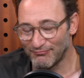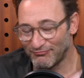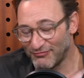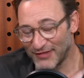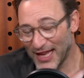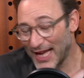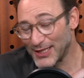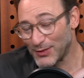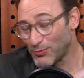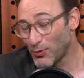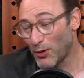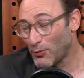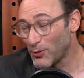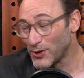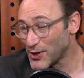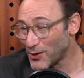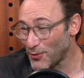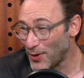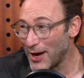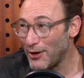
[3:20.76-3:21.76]
That's what
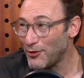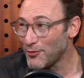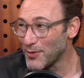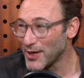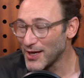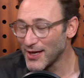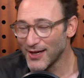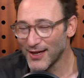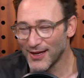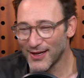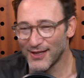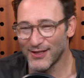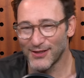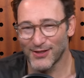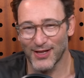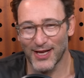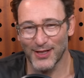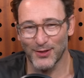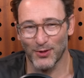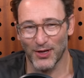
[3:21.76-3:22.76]
was around me.
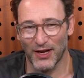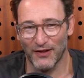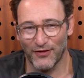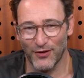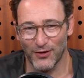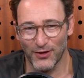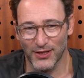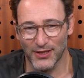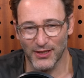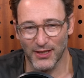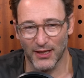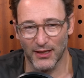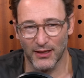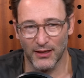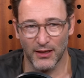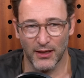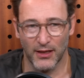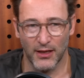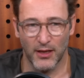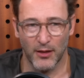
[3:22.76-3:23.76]
So that's what I focused
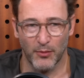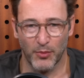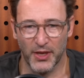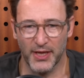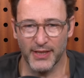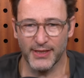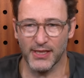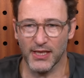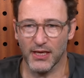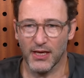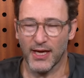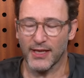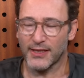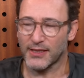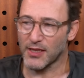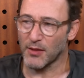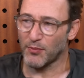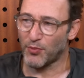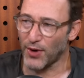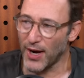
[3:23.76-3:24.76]
on. But it's
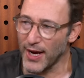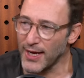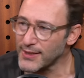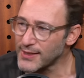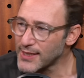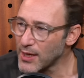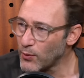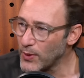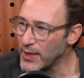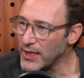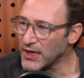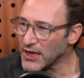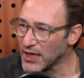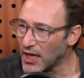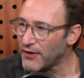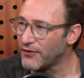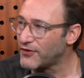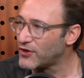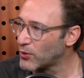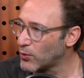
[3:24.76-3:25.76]
the brands that we
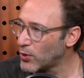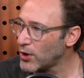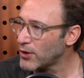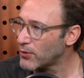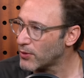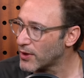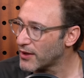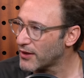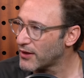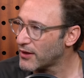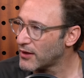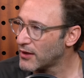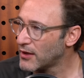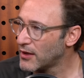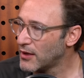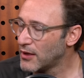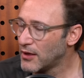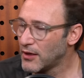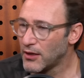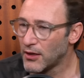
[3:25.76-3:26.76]
love to work with.
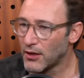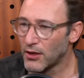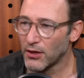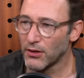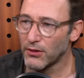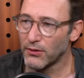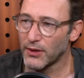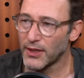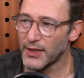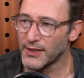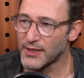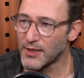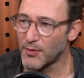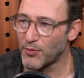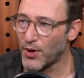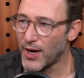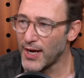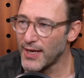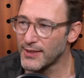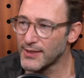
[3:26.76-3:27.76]
It's the
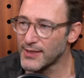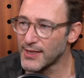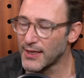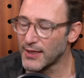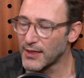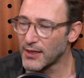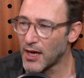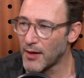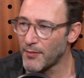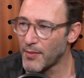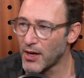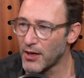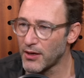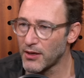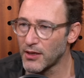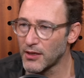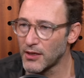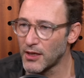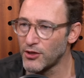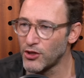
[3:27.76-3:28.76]
brands that
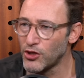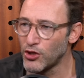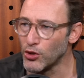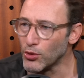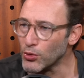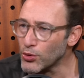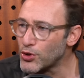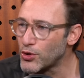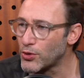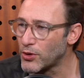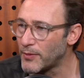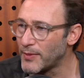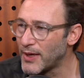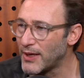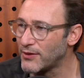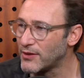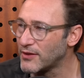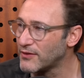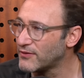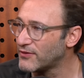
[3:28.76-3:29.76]
command an unusual
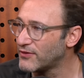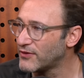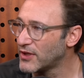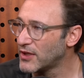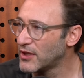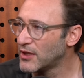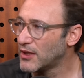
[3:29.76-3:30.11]
amount of